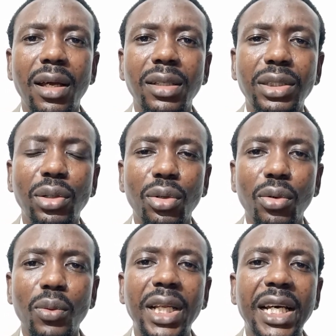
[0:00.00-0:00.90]
So
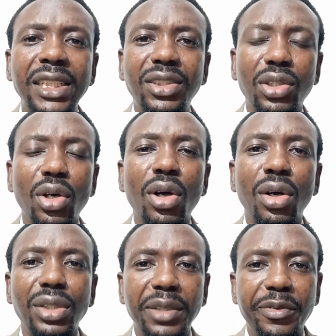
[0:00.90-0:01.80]
when I
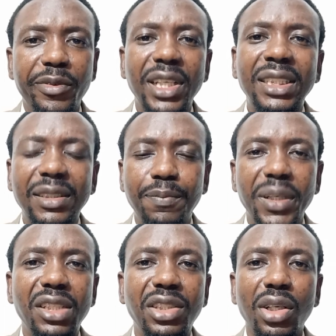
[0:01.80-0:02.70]
saw the first
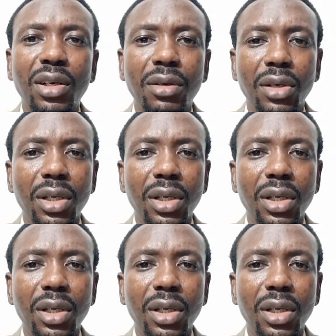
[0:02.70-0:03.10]
picture